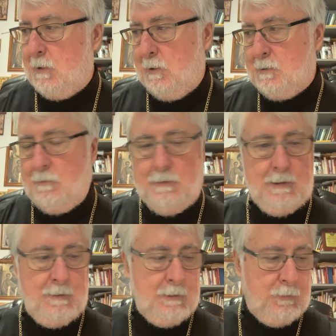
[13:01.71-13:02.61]
but also
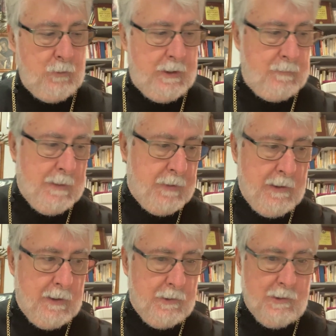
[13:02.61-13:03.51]
in, within my
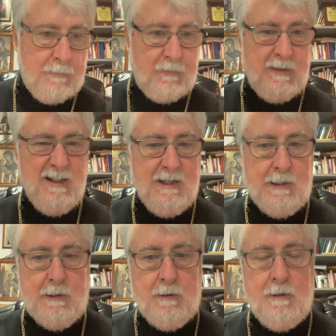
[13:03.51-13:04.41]
parish,
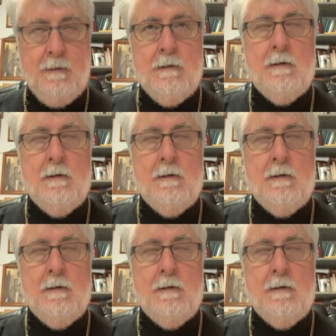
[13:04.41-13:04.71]
you know,